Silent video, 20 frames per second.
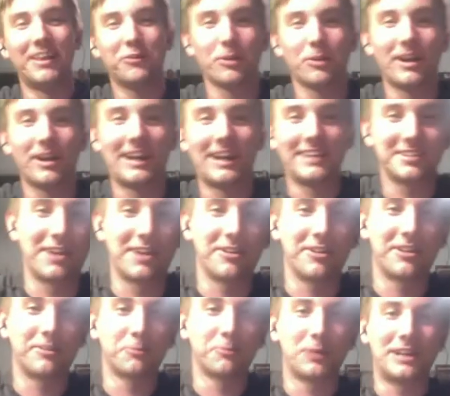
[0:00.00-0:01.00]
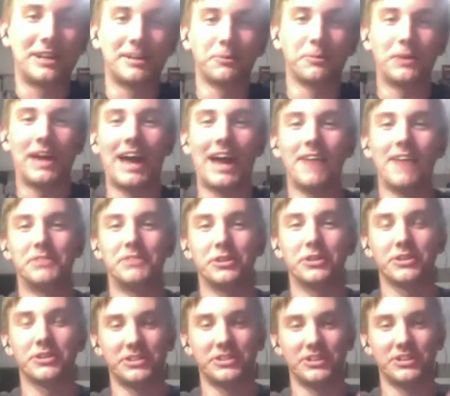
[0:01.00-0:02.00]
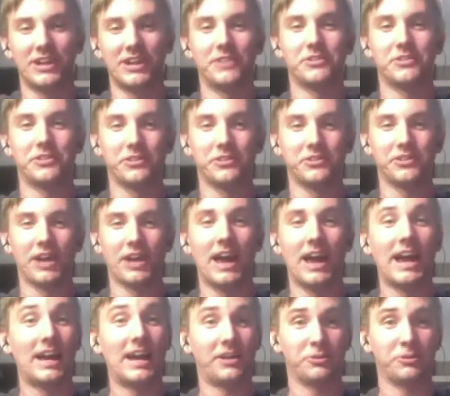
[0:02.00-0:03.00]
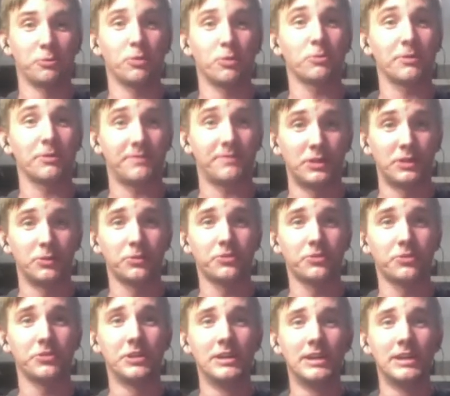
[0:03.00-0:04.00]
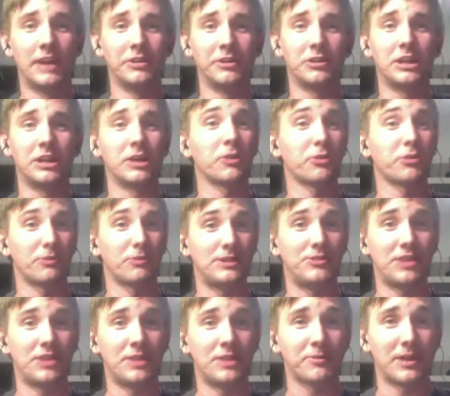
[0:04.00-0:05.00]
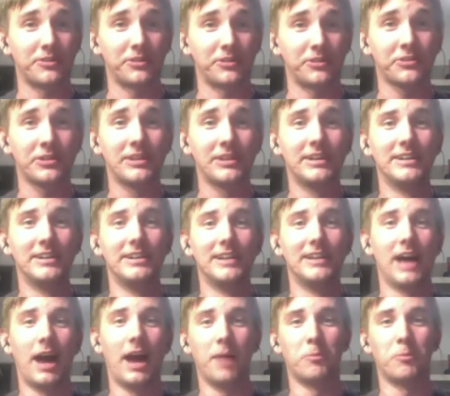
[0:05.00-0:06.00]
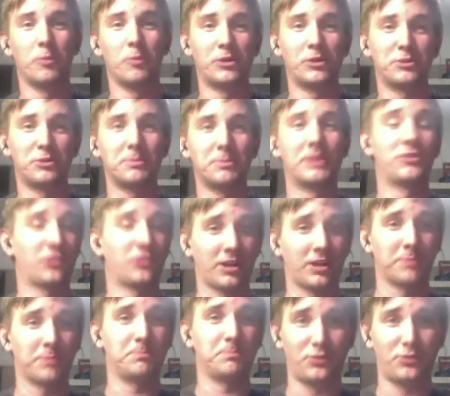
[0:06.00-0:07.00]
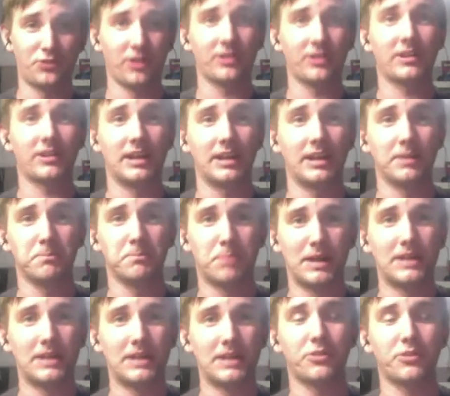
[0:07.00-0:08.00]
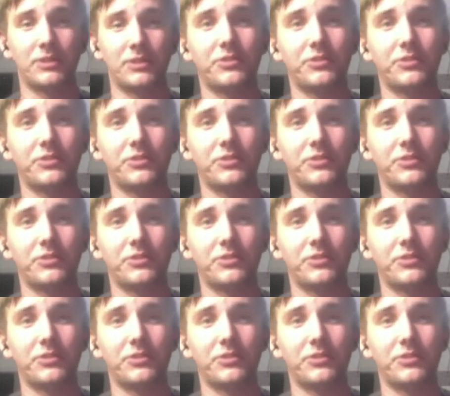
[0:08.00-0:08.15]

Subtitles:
down and we have your guys' annual reviews, and you get your 3-cent raises, which means you're going to start getting paid 3 cents